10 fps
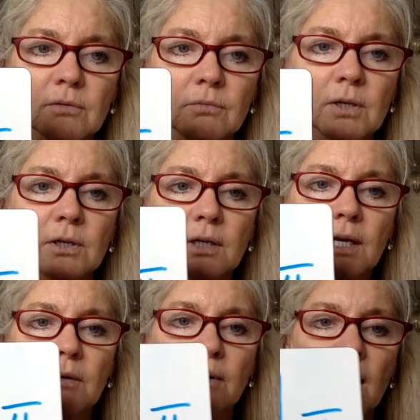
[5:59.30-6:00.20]
we look
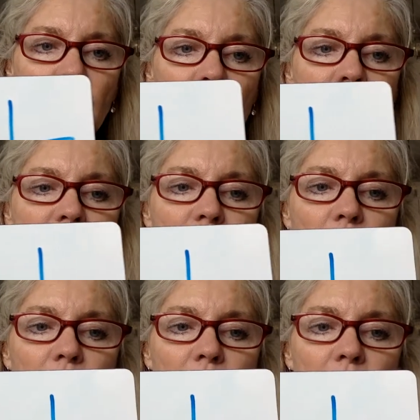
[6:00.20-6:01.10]
at how we
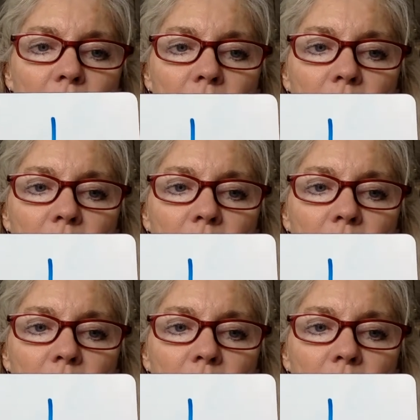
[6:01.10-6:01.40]
started,